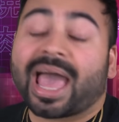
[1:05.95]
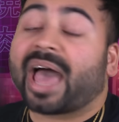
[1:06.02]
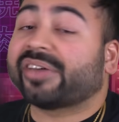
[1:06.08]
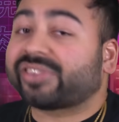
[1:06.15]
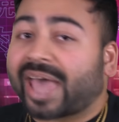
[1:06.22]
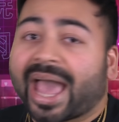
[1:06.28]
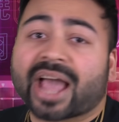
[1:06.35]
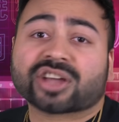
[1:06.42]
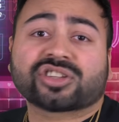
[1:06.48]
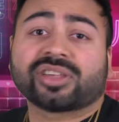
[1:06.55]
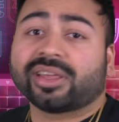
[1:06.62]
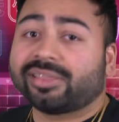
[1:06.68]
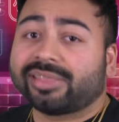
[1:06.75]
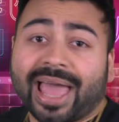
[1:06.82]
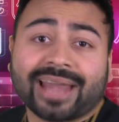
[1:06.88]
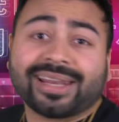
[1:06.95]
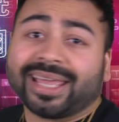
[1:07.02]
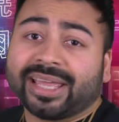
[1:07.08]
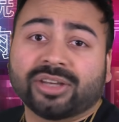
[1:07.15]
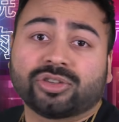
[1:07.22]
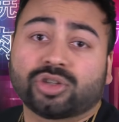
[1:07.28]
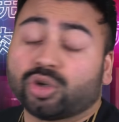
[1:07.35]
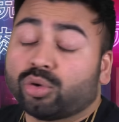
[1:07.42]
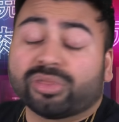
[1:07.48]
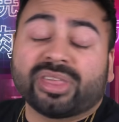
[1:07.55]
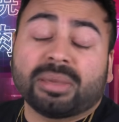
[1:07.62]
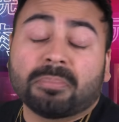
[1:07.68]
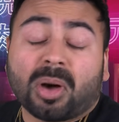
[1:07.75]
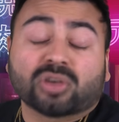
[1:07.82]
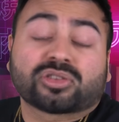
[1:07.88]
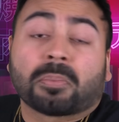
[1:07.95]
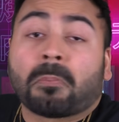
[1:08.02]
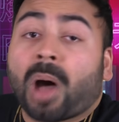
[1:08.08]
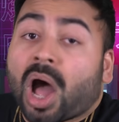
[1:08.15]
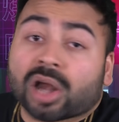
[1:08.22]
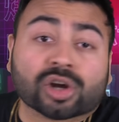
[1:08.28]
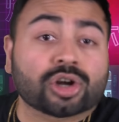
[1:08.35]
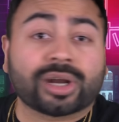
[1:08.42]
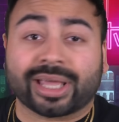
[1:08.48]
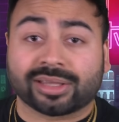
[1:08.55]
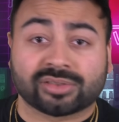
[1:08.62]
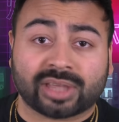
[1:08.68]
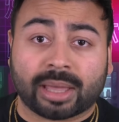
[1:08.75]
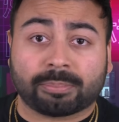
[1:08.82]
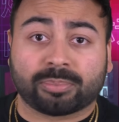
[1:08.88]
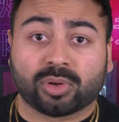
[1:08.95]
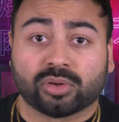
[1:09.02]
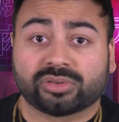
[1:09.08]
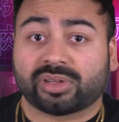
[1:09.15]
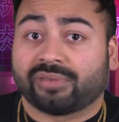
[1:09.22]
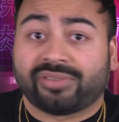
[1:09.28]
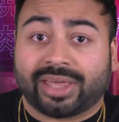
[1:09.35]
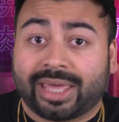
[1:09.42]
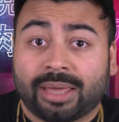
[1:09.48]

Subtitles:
has actually led into the most modern examples of